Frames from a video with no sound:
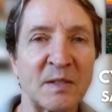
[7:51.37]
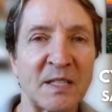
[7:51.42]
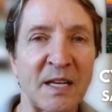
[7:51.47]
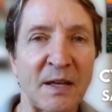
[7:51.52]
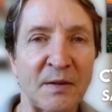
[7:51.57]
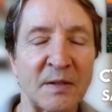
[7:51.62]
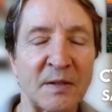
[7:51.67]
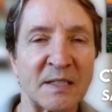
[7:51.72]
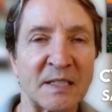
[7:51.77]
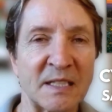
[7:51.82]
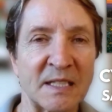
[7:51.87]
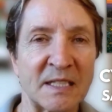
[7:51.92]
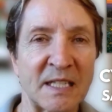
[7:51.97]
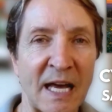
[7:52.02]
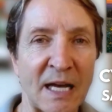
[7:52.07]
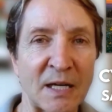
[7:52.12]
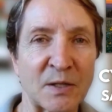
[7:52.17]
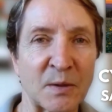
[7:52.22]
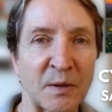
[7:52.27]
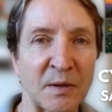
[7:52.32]
southern
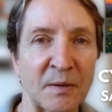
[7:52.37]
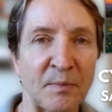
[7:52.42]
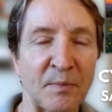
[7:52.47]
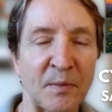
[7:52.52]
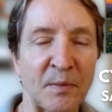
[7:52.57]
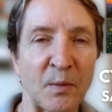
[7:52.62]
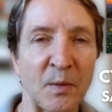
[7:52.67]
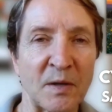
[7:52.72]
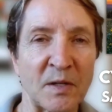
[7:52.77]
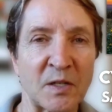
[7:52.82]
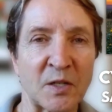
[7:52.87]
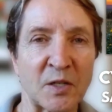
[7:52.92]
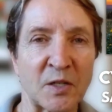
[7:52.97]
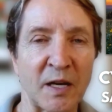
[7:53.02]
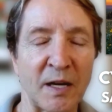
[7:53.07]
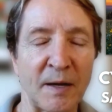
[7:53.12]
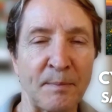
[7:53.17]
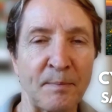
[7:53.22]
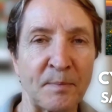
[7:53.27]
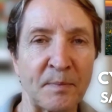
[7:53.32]
Saskatchewan,
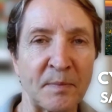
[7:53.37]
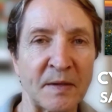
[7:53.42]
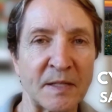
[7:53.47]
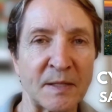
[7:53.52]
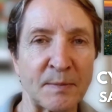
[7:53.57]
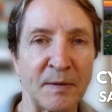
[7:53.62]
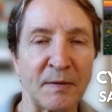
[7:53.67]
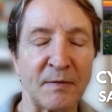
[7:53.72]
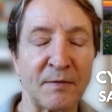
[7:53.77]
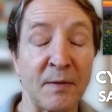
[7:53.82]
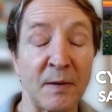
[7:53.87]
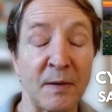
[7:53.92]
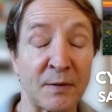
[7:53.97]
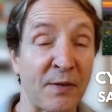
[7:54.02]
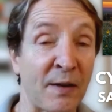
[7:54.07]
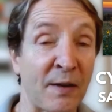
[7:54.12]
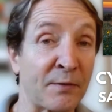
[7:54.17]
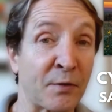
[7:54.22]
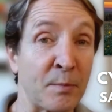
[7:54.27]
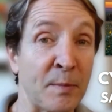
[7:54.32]
which
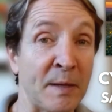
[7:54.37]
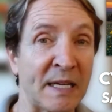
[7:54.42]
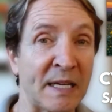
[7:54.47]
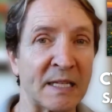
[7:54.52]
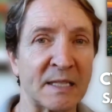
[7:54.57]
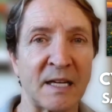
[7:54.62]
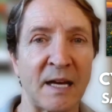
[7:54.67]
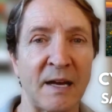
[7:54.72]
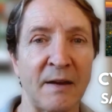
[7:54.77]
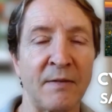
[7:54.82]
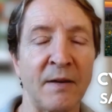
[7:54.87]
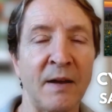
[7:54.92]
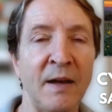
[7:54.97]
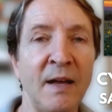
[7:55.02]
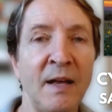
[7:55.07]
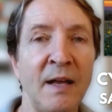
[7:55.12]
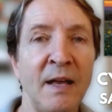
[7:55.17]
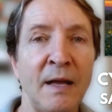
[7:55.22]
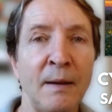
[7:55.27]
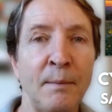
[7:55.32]
it's fun for me because I've
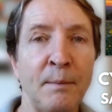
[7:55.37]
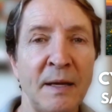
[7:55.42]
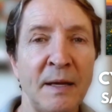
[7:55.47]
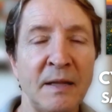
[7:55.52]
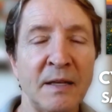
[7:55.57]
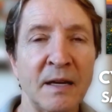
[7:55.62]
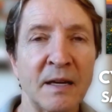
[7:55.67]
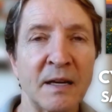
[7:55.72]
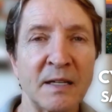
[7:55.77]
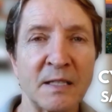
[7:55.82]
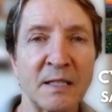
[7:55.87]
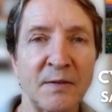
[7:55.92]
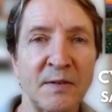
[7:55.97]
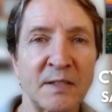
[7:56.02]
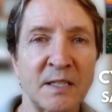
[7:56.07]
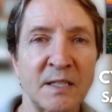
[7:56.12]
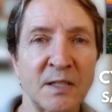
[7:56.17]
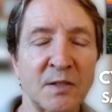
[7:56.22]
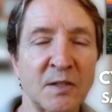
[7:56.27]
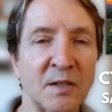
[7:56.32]
been there because
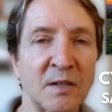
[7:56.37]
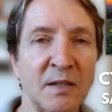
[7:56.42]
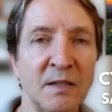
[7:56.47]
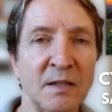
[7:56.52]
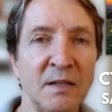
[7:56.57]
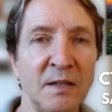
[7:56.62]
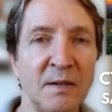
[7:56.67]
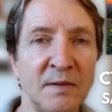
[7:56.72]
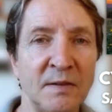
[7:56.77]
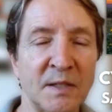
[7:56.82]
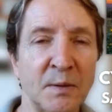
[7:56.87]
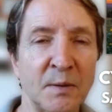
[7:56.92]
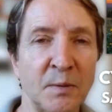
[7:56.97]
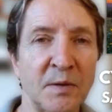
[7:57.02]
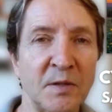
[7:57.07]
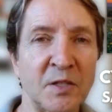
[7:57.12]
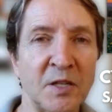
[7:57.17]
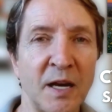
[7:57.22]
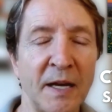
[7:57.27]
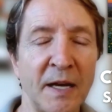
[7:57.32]
of a sister that lives
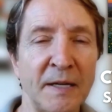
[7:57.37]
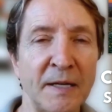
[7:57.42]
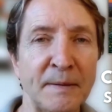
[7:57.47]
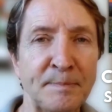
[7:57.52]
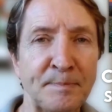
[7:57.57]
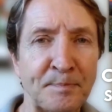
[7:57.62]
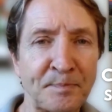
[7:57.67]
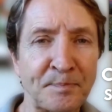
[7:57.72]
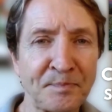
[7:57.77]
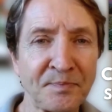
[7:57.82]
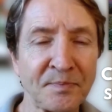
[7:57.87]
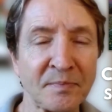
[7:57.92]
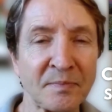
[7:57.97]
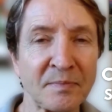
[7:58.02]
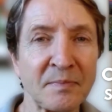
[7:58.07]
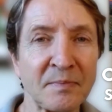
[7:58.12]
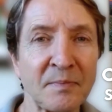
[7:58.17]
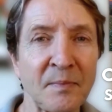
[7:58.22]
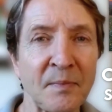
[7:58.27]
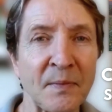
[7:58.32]
in Regina.
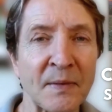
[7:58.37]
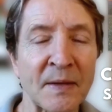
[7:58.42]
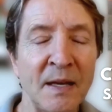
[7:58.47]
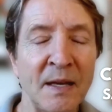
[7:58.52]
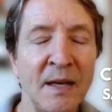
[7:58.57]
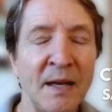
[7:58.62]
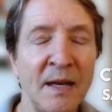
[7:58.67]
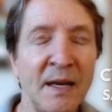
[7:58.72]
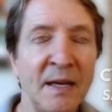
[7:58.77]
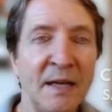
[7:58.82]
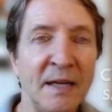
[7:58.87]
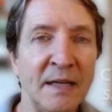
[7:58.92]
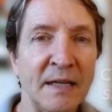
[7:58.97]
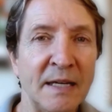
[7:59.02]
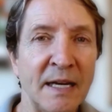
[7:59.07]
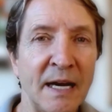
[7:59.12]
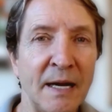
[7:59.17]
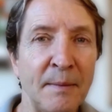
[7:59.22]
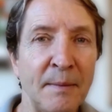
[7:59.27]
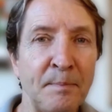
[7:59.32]

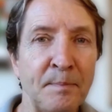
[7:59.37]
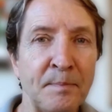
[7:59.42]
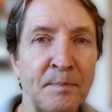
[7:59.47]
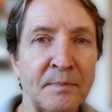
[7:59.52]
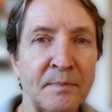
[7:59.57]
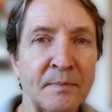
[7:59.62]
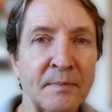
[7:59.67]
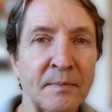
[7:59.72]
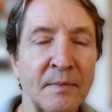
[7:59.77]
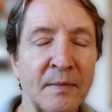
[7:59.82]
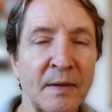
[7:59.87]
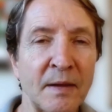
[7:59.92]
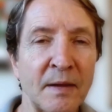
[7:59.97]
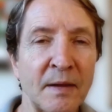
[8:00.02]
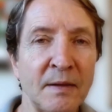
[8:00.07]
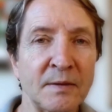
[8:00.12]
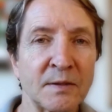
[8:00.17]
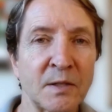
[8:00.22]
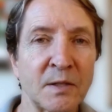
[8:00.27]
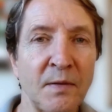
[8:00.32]
And
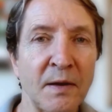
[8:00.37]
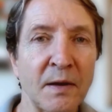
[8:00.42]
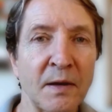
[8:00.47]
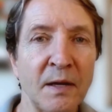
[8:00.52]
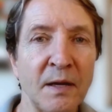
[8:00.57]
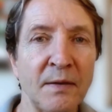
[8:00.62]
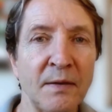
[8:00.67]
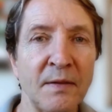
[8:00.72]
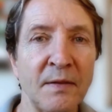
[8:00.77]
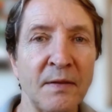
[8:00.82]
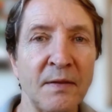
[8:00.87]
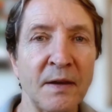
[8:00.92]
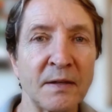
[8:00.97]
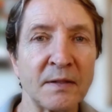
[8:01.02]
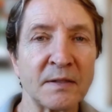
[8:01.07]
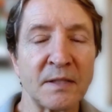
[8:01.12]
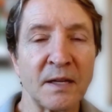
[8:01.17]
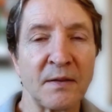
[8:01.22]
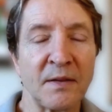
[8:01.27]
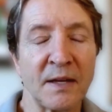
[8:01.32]
so
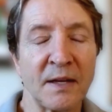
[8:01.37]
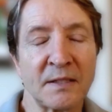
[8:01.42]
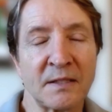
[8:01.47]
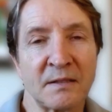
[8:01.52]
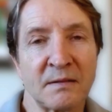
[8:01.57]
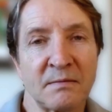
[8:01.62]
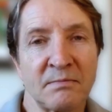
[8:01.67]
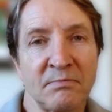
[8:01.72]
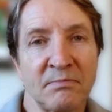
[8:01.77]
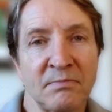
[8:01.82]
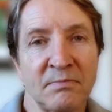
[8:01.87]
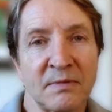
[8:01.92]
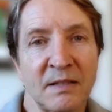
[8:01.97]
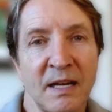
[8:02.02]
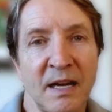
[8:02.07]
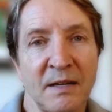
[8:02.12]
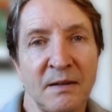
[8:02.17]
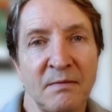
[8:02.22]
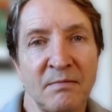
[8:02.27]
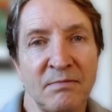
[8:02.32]
that's
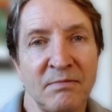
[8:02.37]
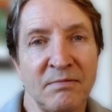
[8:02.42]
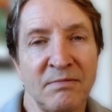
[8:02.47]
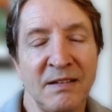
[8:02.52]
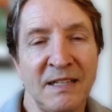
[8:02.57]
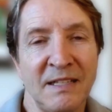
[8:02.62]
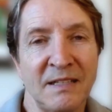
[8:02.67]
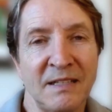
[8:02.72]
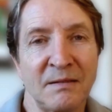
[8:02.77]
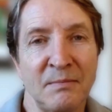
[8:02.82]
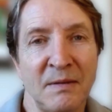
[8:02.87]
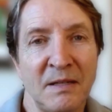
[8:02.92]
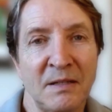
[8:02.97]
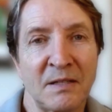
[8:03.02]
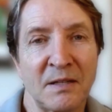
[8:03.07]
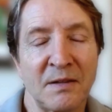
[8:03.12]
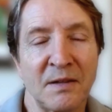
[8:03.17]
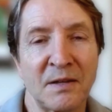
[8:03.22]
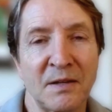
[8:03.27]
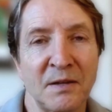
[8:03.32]
kind of leading
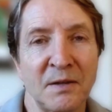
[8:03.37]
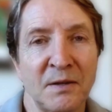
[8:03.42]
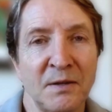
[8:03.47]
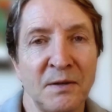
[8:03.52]
me to the